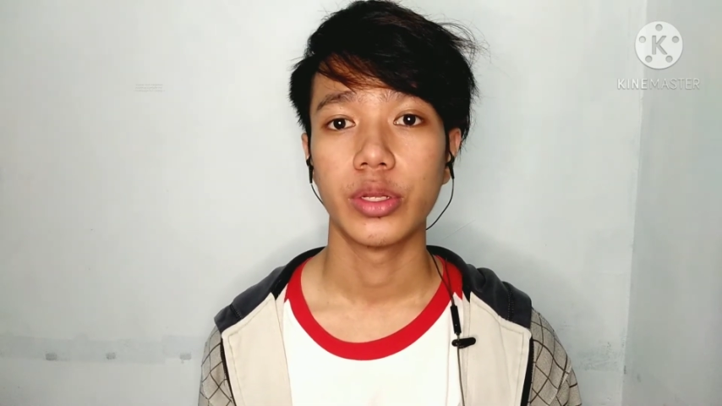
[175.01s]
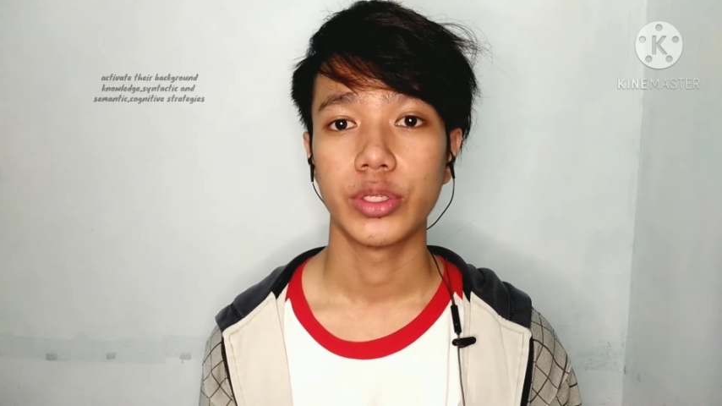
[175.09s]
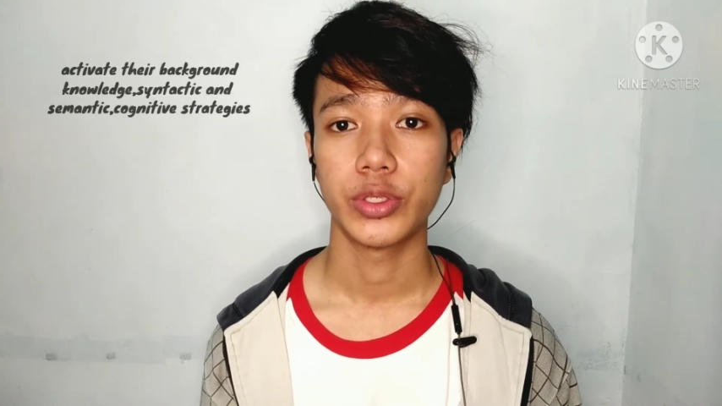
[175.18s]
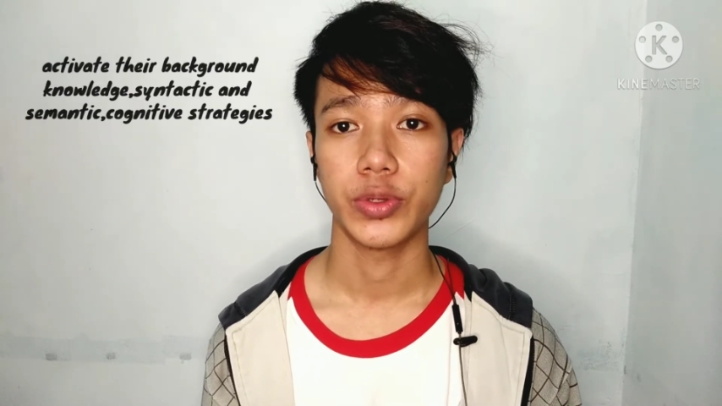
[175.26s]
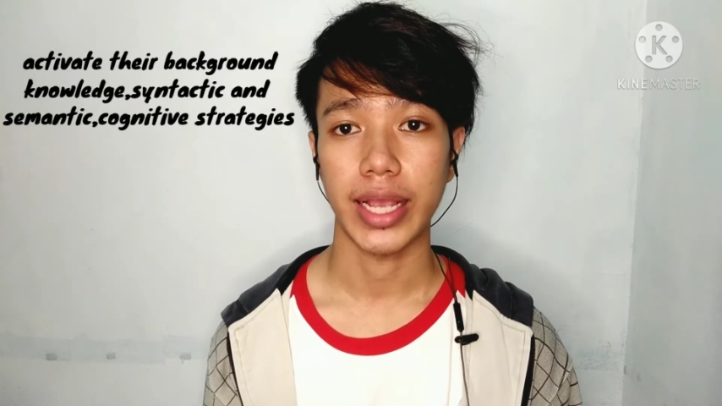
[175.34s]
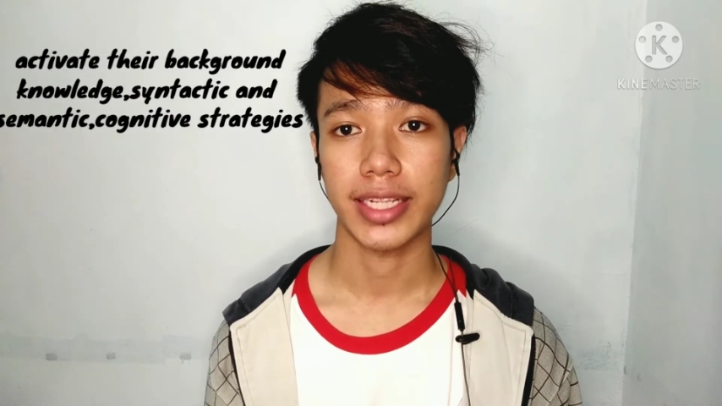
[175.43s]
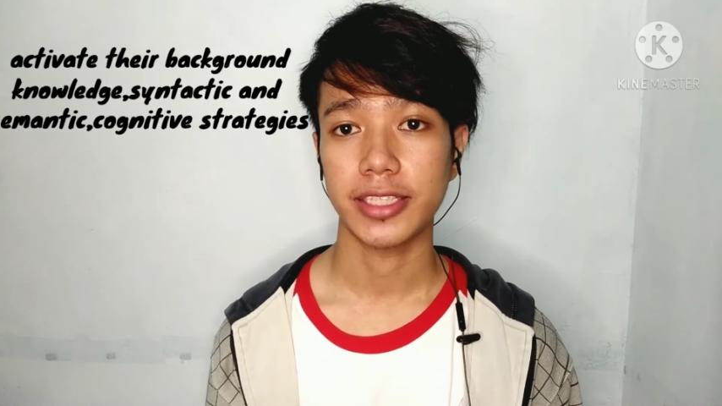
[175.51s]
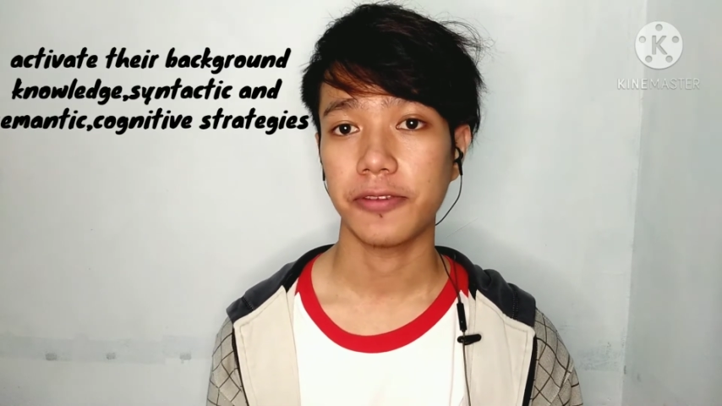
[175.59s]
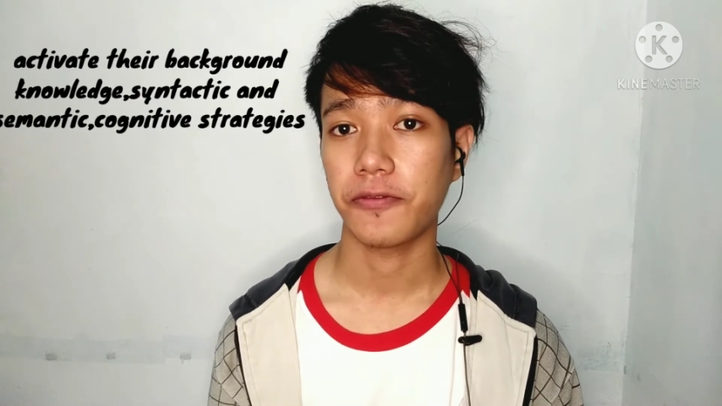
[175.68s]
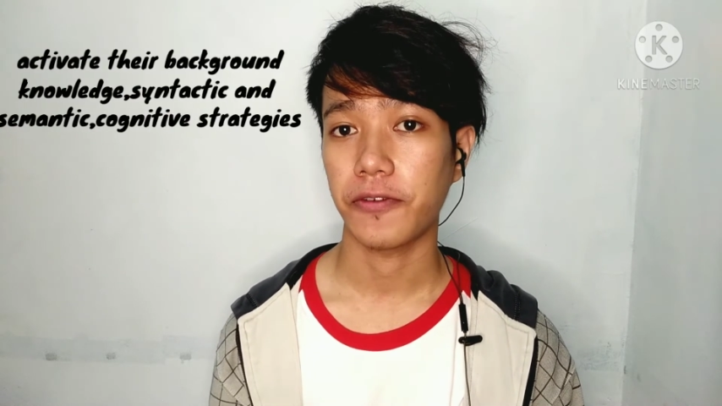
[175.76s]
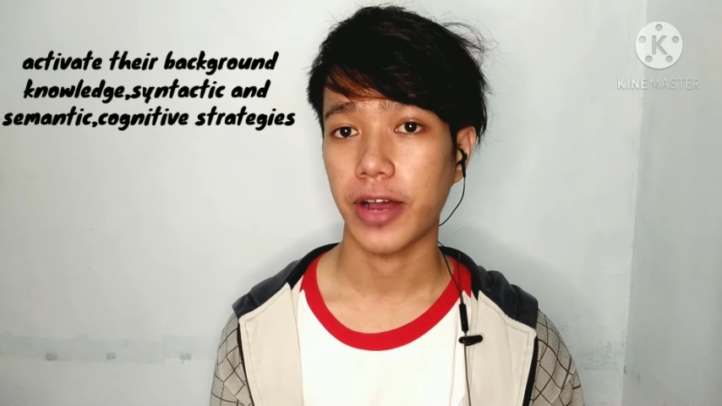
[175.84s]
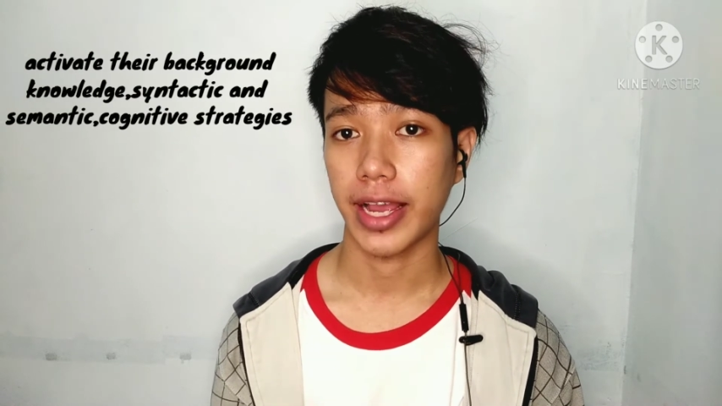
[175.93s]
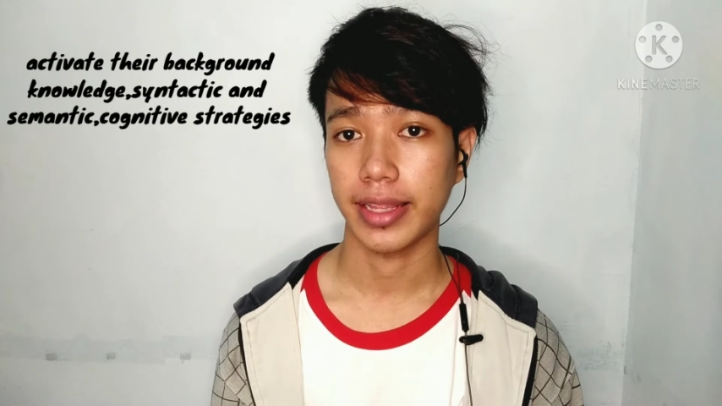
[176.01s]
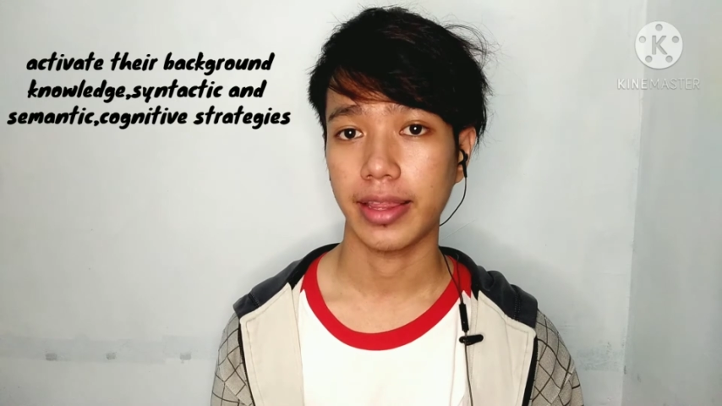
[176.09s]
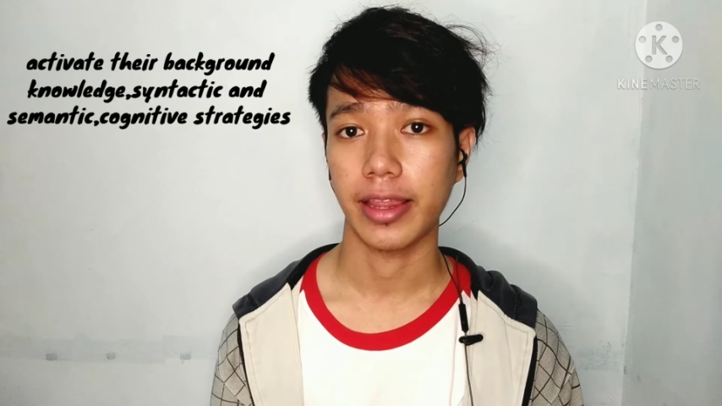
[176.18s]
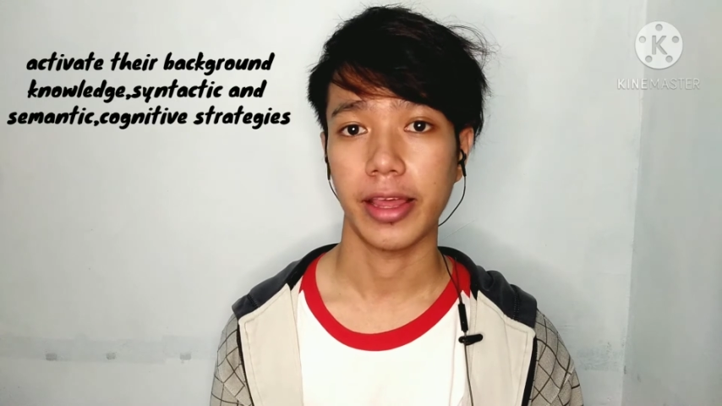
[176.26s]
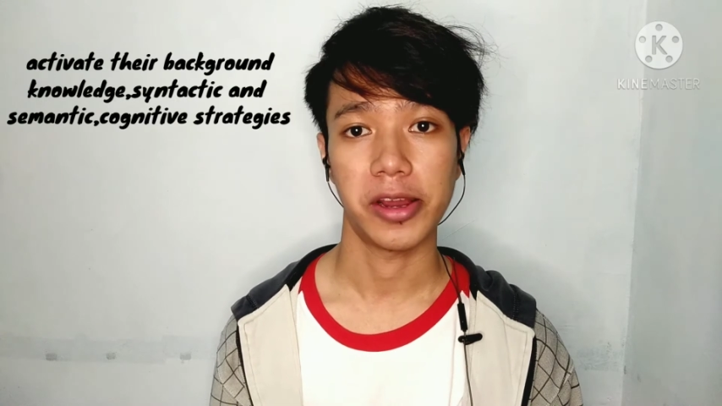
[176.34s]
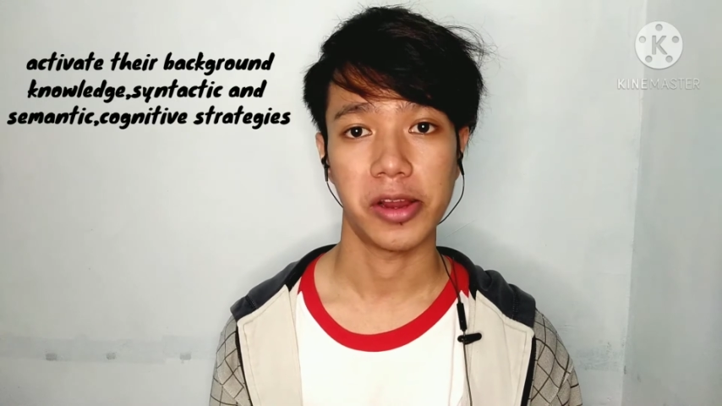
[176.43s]
to
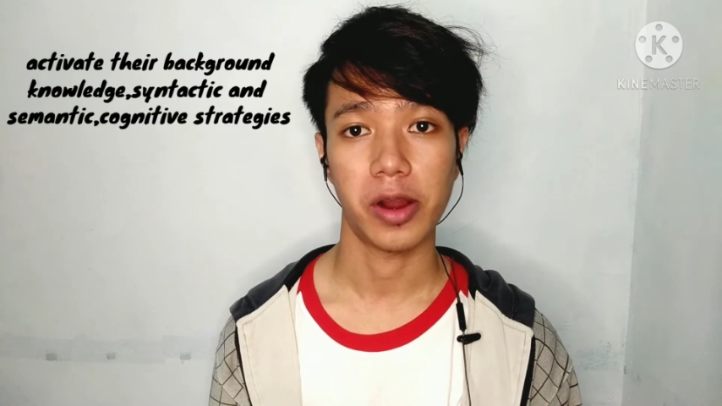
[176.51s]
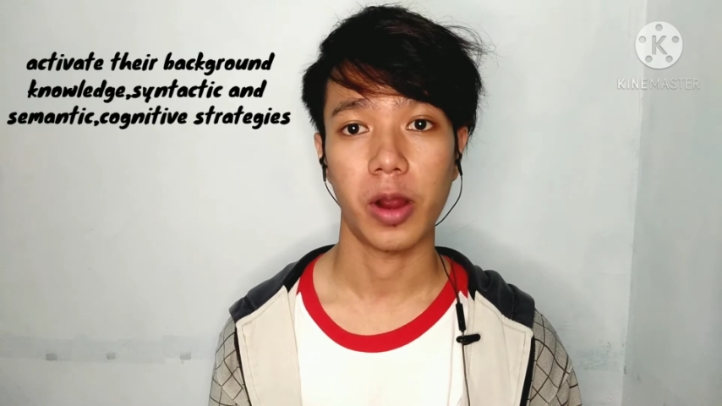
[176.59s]
activate their